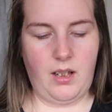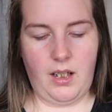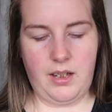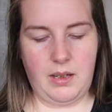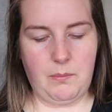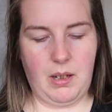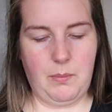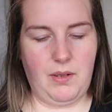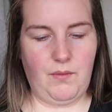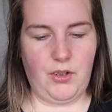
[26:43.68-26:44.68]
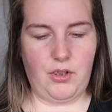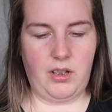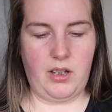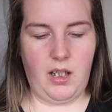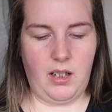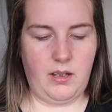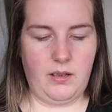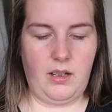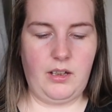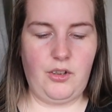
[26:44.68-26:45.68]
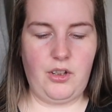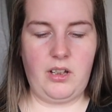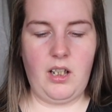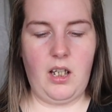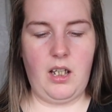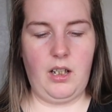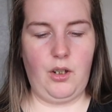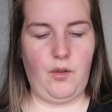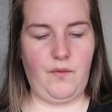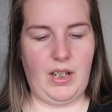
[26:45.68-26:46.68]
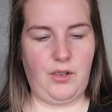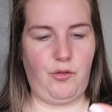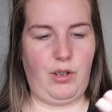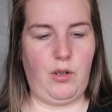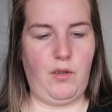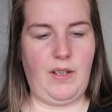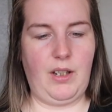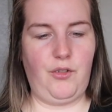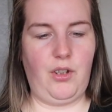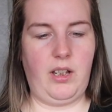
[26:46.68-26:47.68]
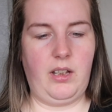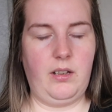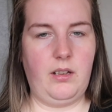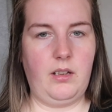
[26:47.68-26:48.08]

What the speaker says: I think maybe if I just cut, I could just cut a lot of that string off actually.